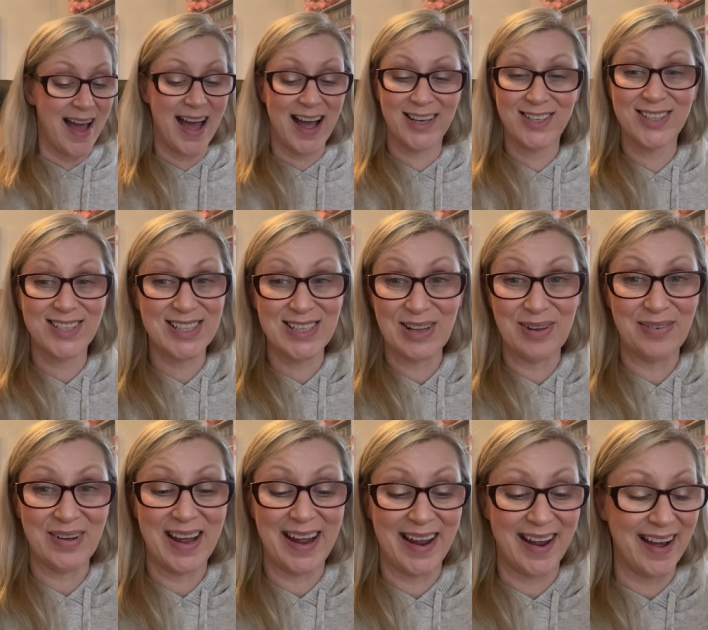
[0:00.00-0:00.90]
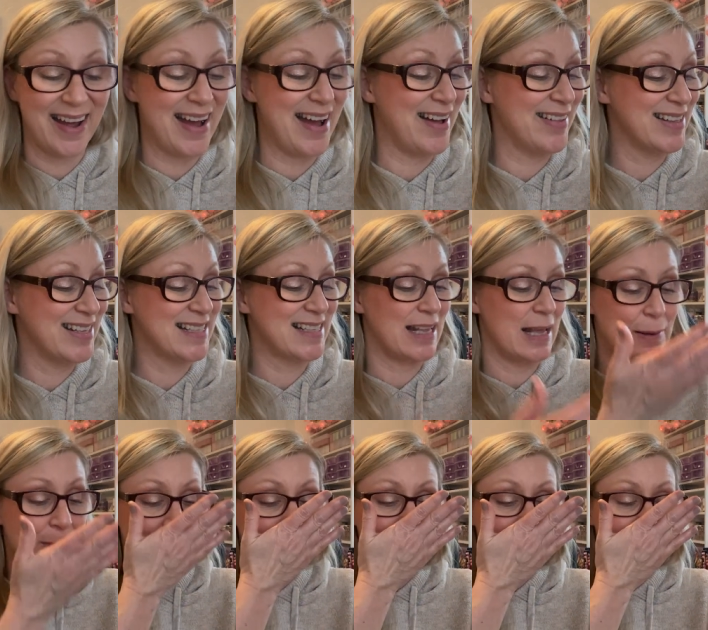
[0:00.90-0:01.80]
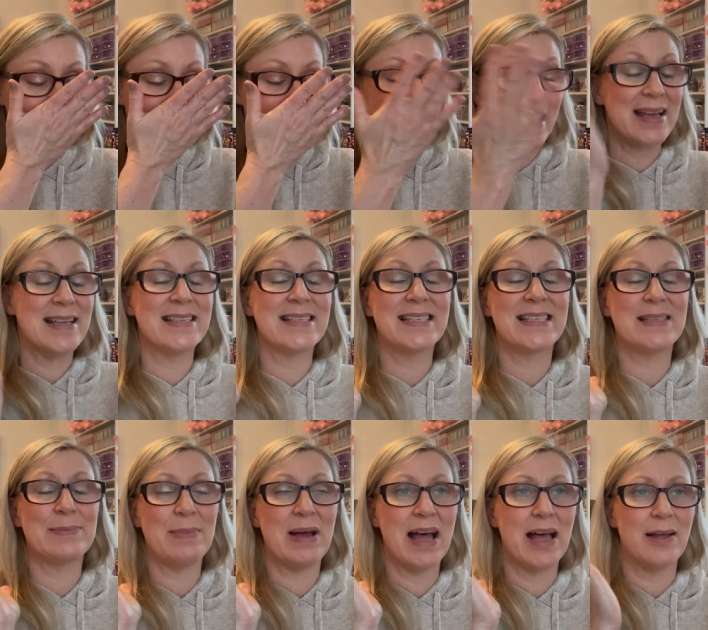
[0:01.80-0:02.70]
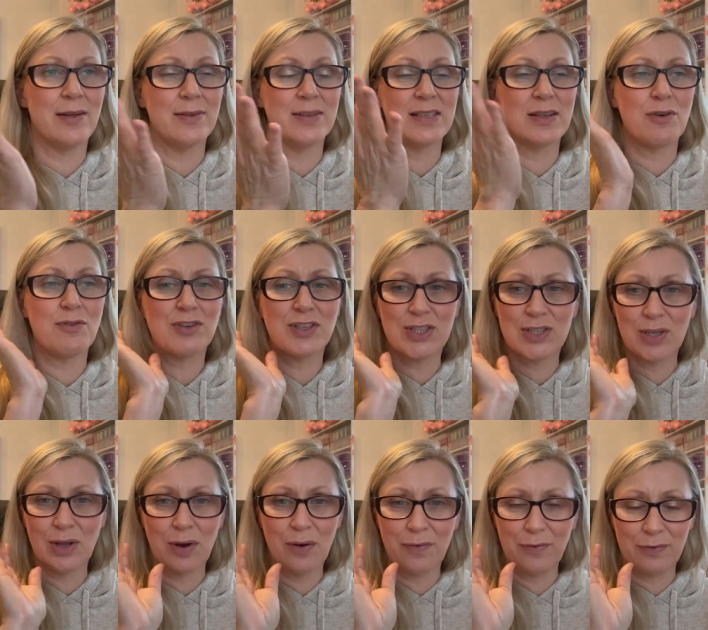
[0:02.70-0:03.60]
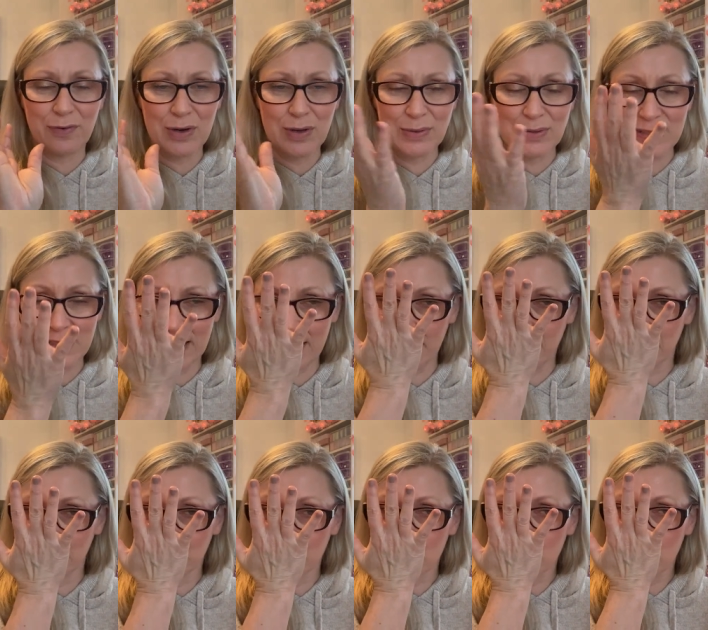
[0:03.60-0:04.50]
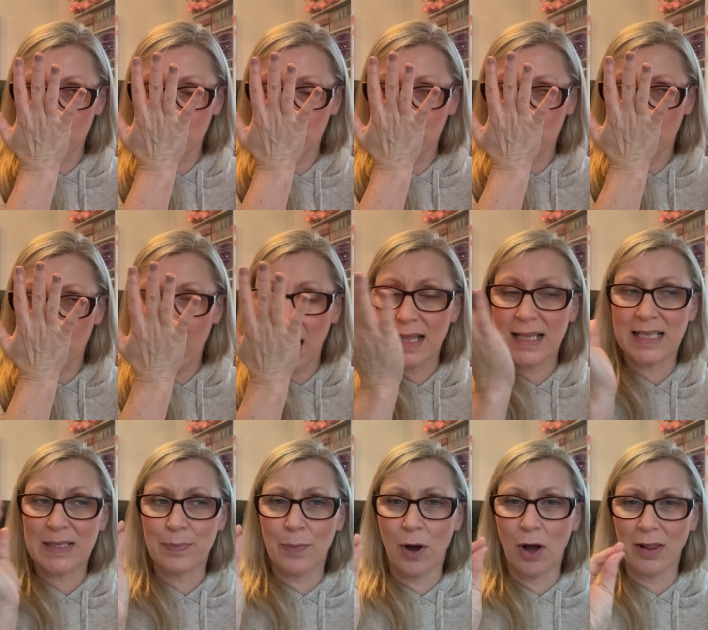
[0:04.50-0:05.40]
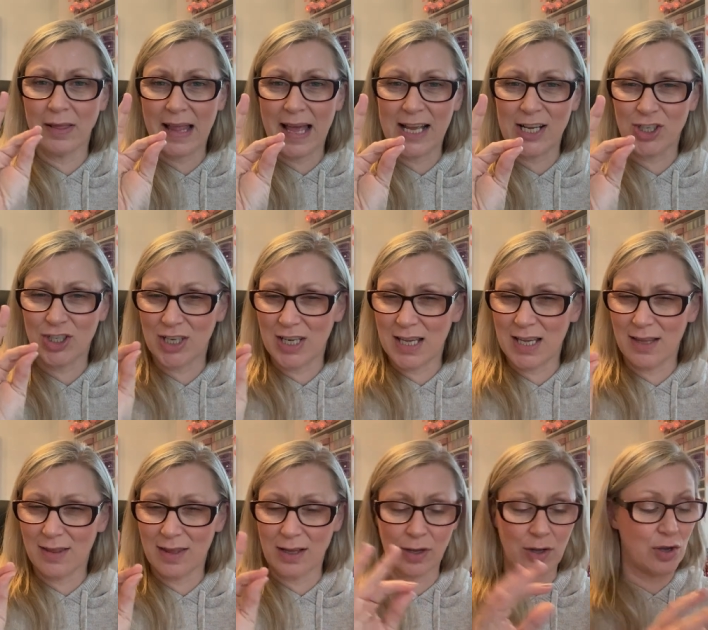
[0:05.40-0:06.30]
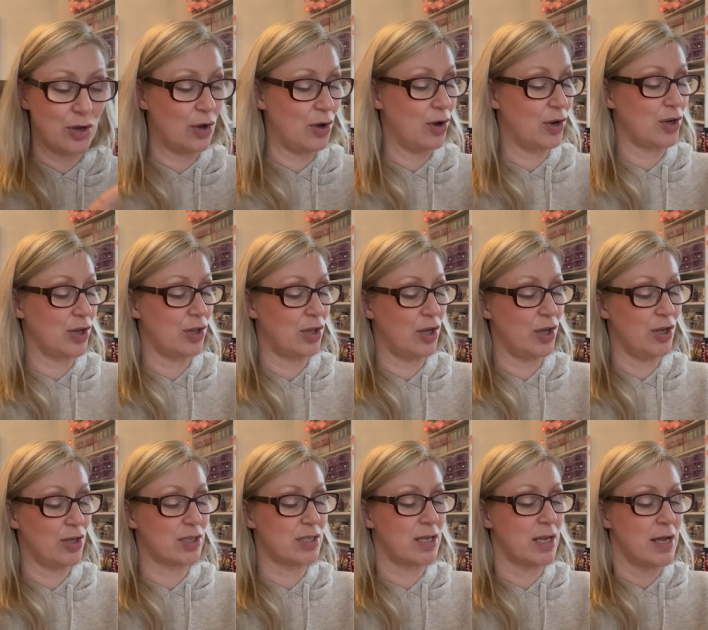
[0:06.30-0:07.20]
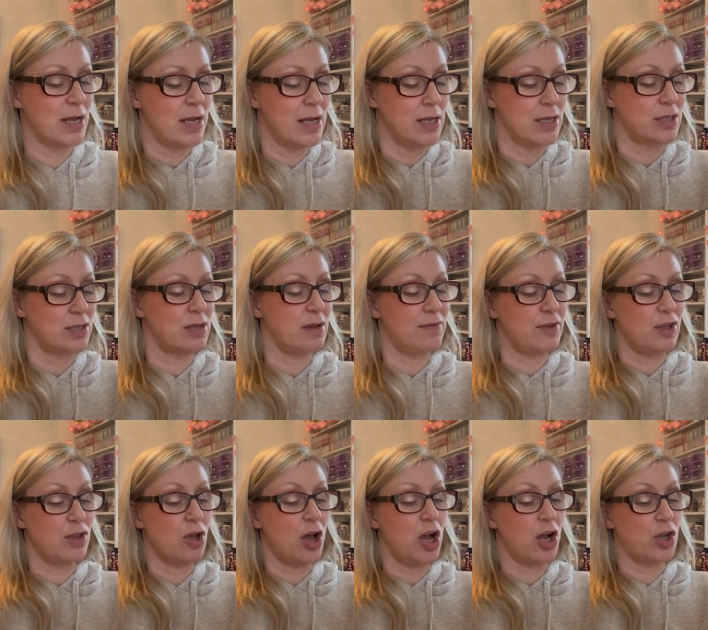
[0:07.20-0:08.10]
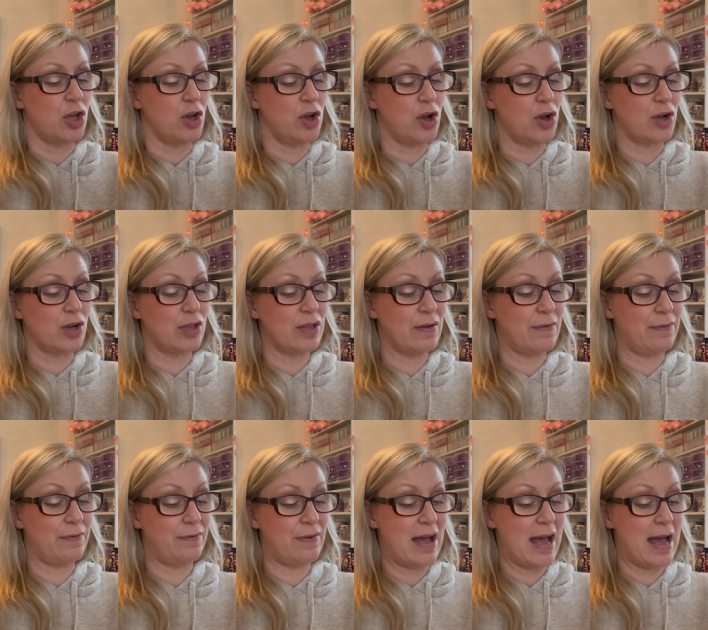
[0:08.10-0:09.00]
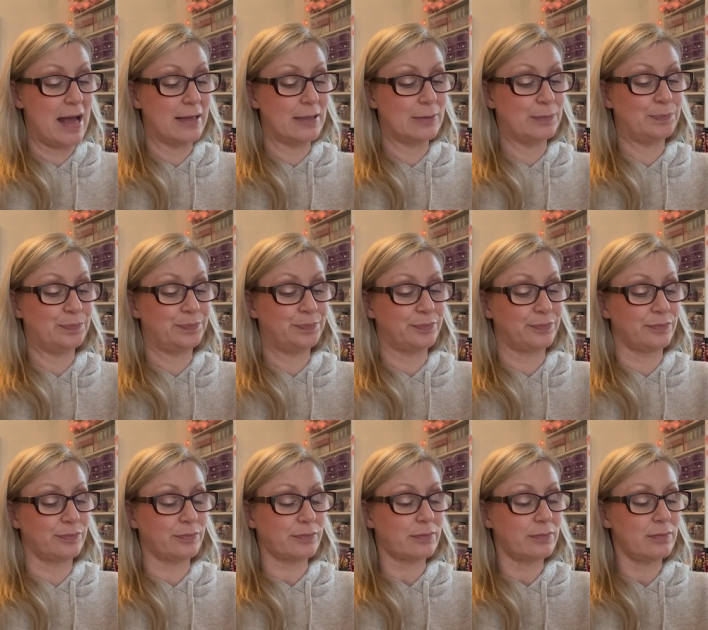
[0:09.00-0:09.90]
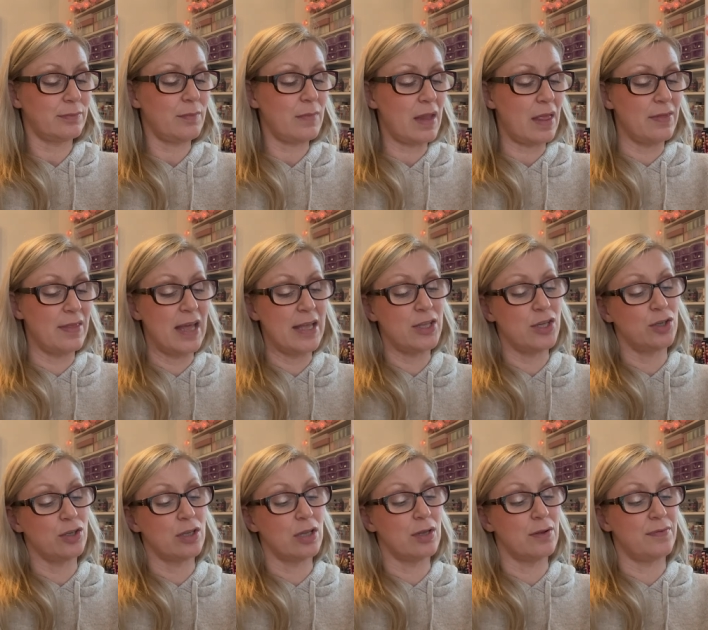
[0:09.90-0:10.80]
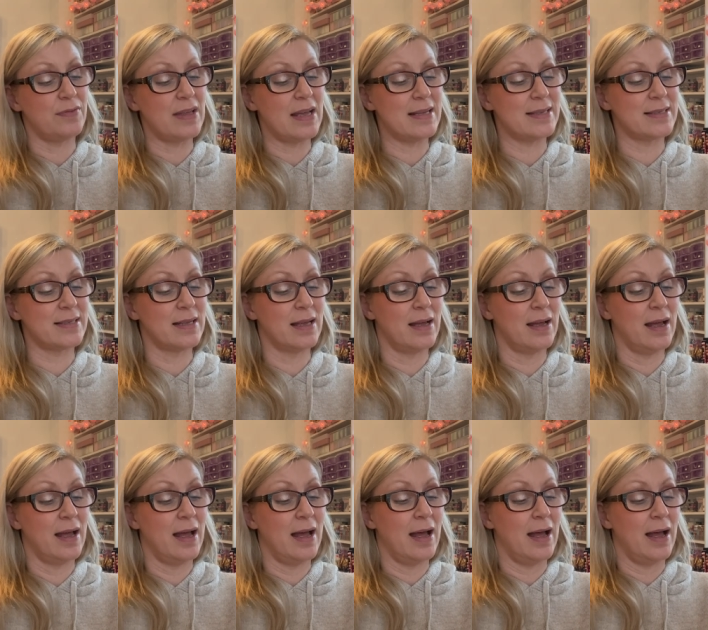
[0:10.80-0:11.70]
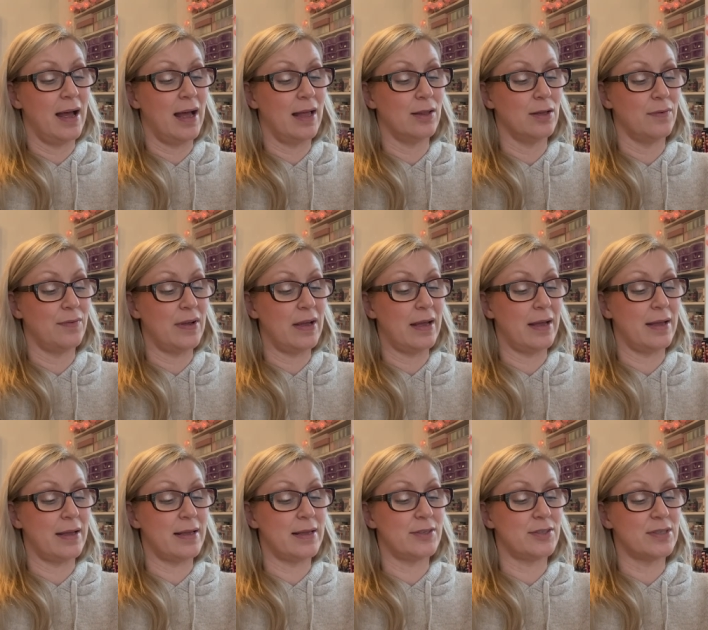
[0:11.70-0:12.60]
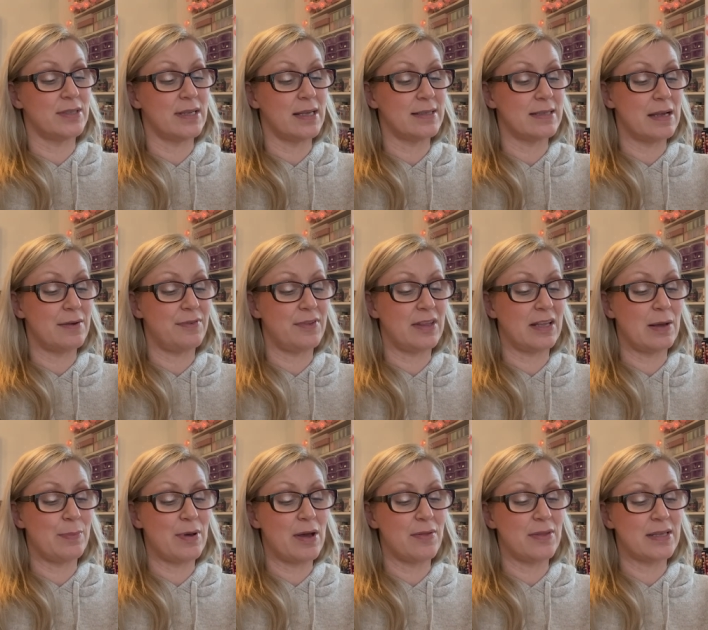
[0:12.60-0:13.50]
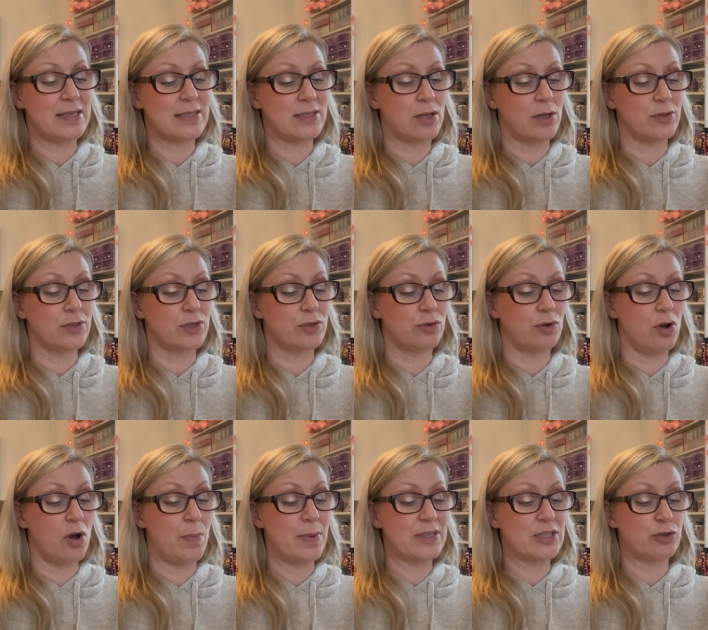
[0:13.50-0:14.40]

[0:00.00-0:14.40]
I just love it, honestly. It smells so fruity and it's more lychee than coconut. So if you're not a coconut fan, then you're going to love this. I love it. It just says everything about this salt scrub